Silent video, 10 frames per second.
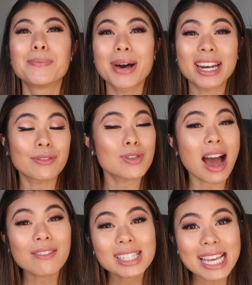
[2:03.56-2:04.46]
but if you
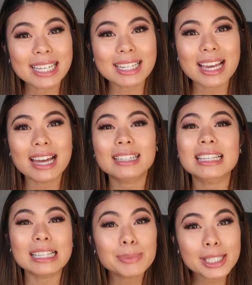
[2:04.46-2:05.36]
haven't taken it yet,
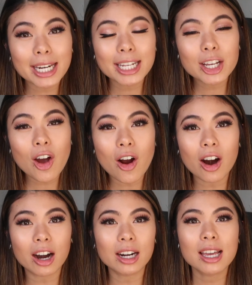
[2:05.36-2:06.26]
keep studying
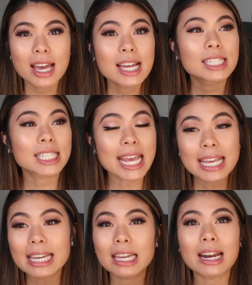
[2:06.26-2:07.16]
hard.
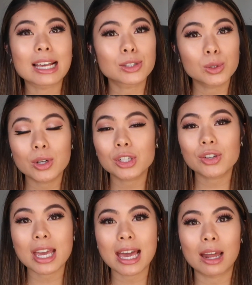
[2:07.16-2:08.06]
Take it as soon as
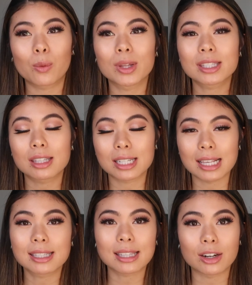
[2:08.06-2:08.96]
you can once the
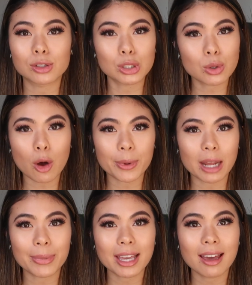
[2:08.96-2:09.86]
testing centers do open
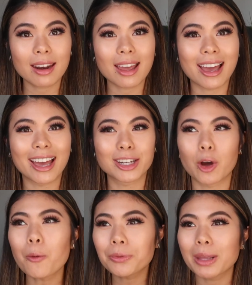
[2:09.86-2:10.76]
up again, and
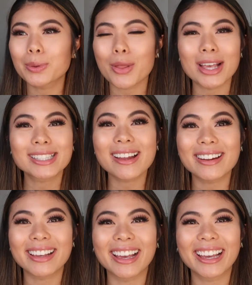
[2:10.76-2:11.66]
hopefully with all that
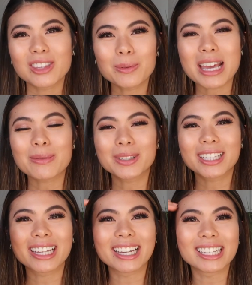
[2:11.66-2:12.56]
studying, you'll be able
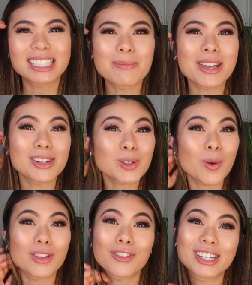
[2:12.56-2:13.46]
to submit your
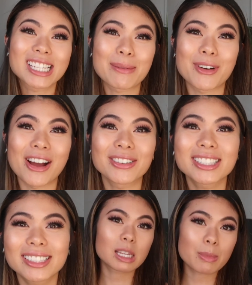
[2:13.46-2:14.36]
score the first time around.
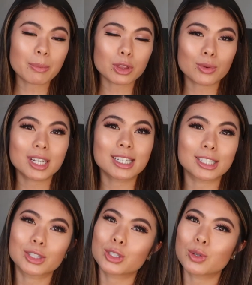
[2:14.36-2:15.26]
Tip number 3
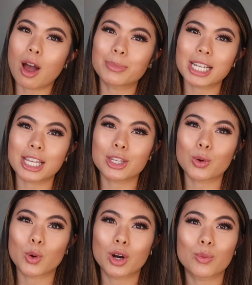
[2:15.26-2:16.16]
is to update
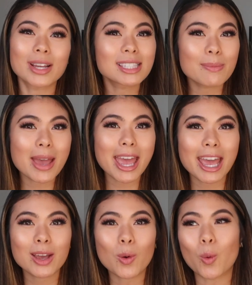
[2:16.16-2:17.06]
your
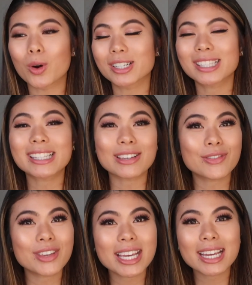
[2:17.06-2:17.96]
resume or
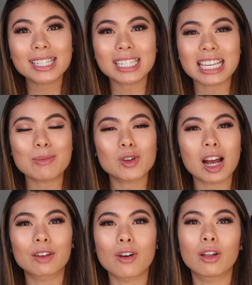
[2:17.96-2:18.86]
CV to keep
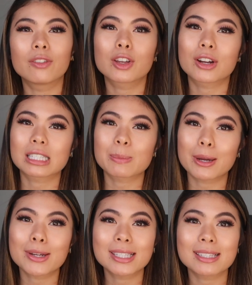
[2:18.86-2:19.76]
track of all of your
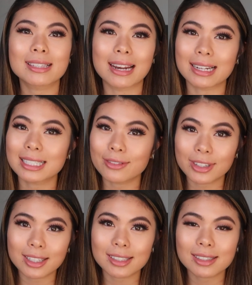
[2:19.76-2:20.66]
experiences and
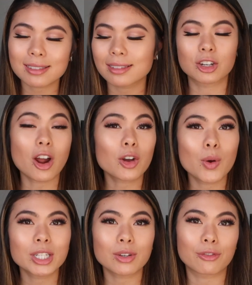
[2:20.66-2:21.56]
activities. You're not
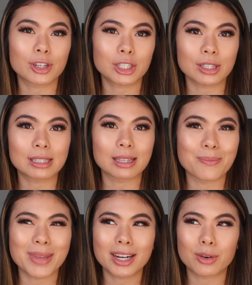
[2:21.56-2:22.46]
going to officially
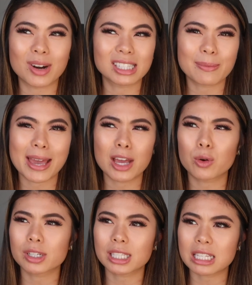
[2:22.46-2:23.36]
submit a resume
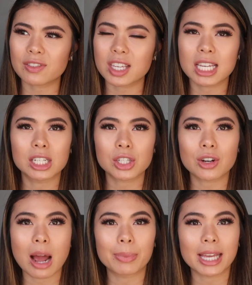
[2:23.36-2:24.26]
or CV into
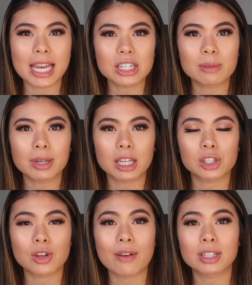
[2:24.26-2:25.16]
your application
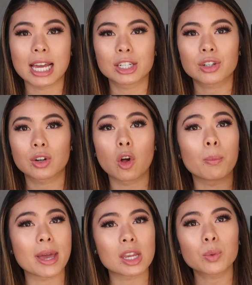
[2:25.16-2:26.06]
because you have to enter it all
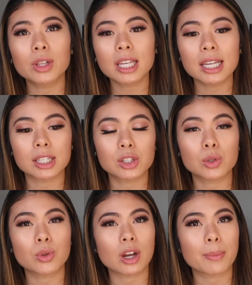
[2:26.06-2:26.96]
manually
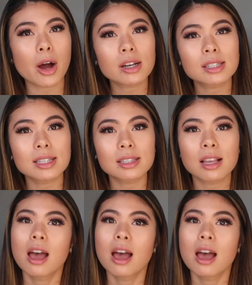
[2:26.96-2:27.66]
into their boxes,